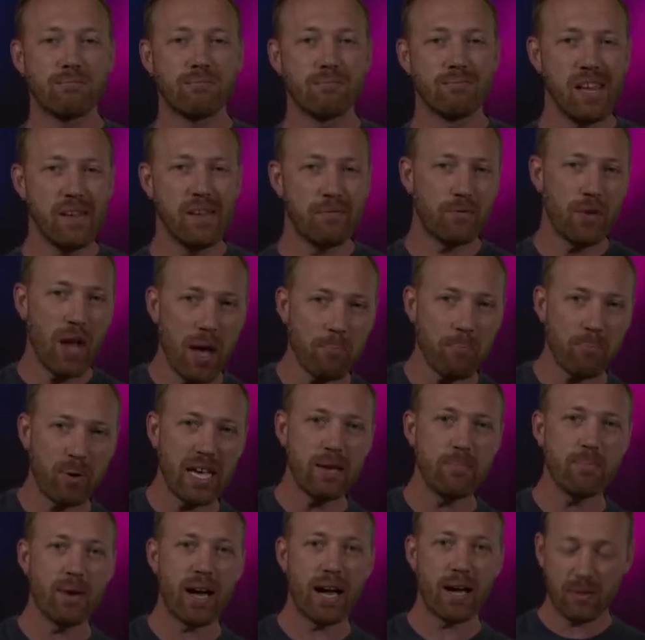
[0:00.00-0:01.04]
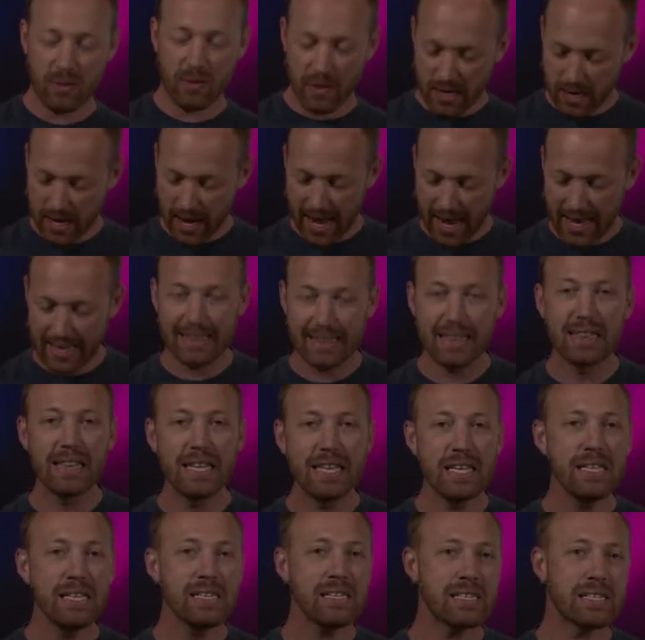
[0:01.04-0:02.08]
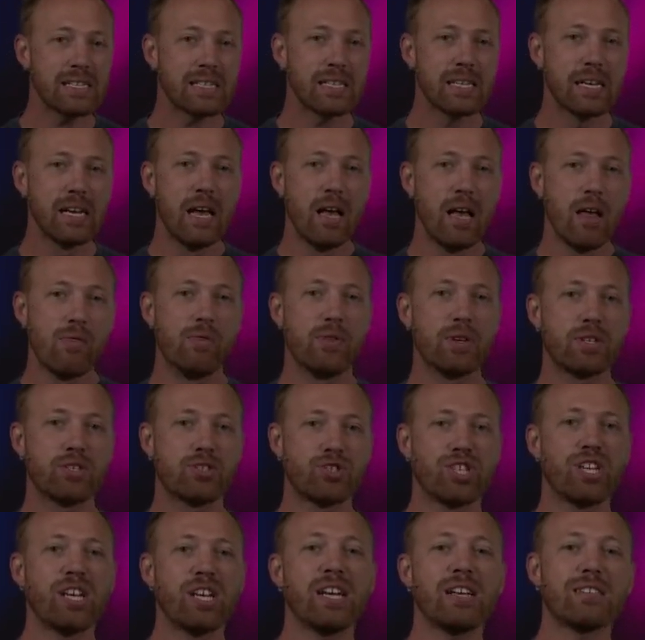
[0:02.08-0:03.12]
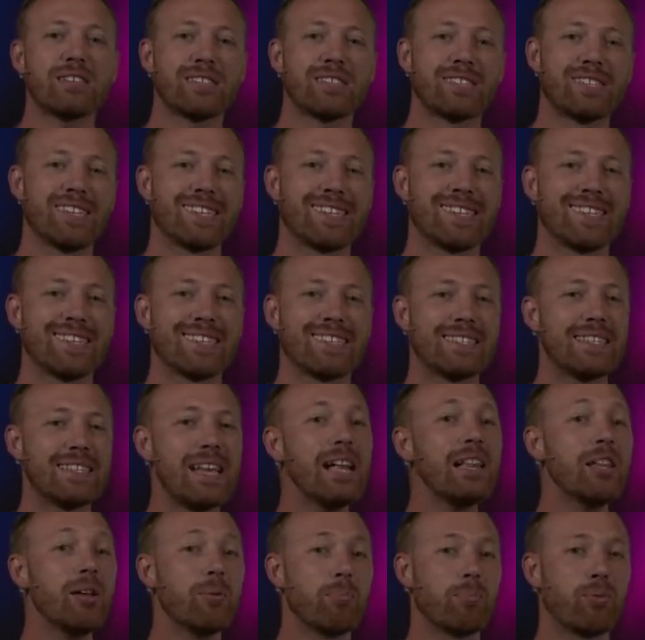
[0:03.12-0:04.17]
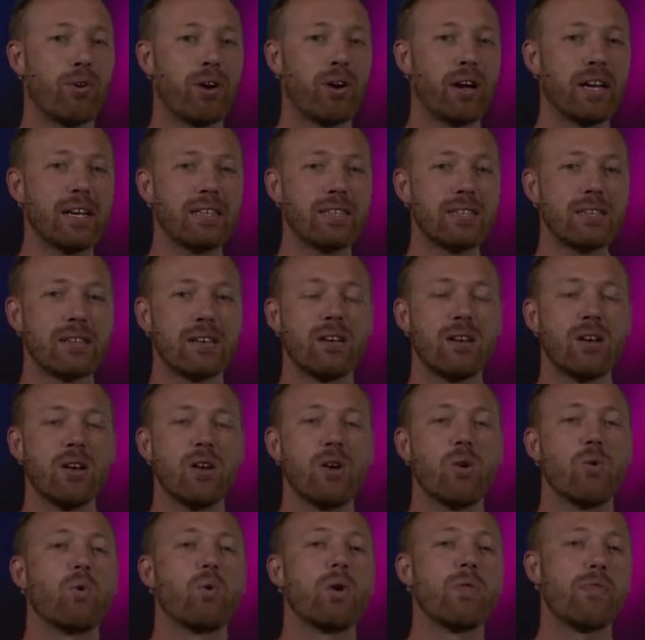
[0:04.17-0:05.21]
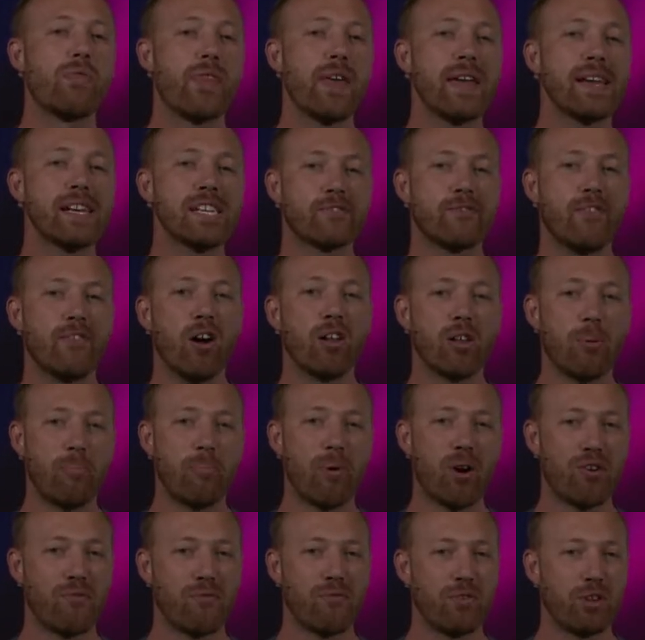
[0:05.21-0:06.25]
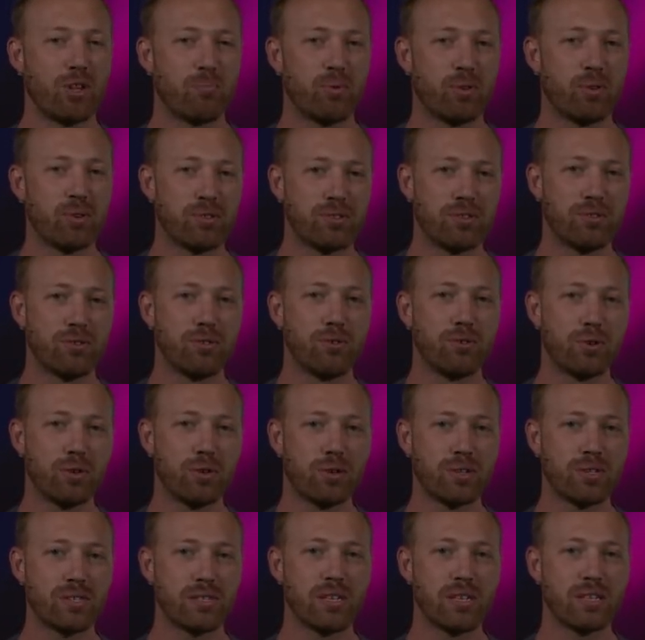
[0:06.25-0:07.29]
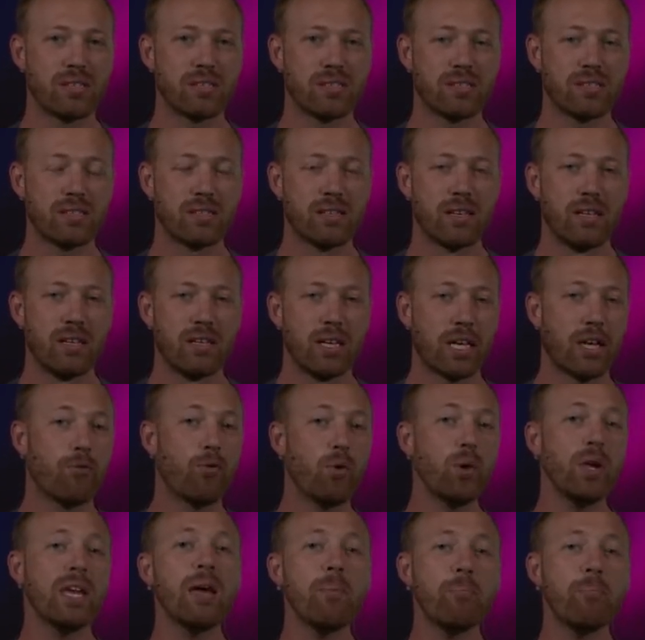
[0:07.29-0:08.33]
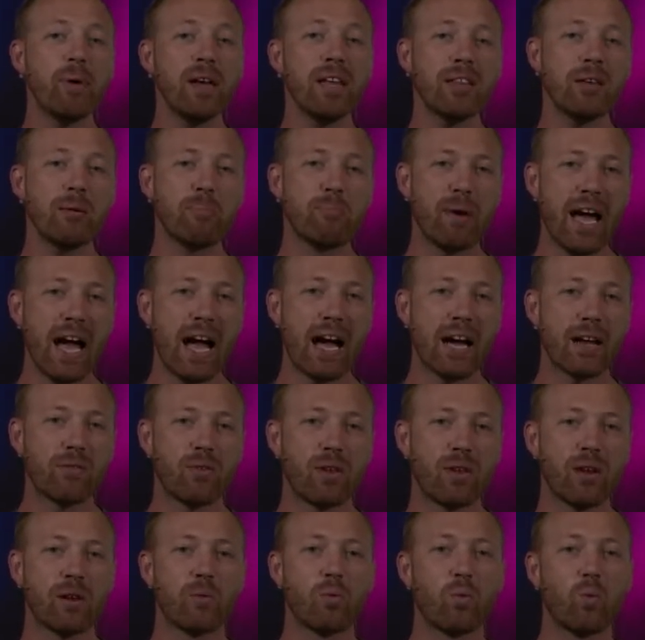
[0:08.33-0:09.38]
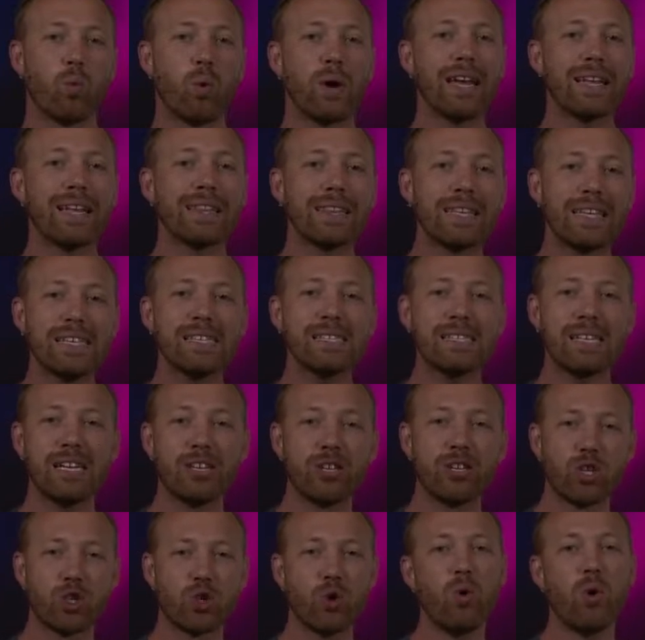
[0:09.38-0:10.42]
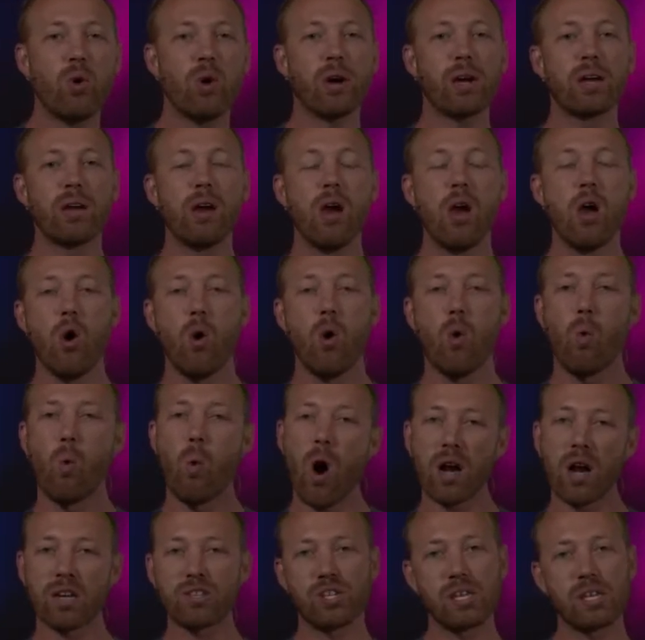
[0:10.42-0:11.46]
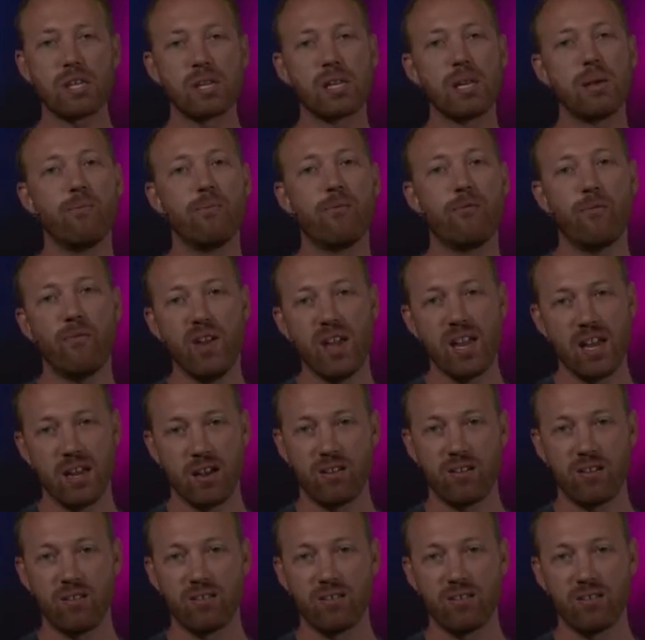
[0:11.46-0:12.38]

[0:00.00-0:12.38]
if not payback, then at least the chance to celebrate when things fall apart for the person who hurts us. Like if we can't pay them back, then we at least enjoy watching them fail.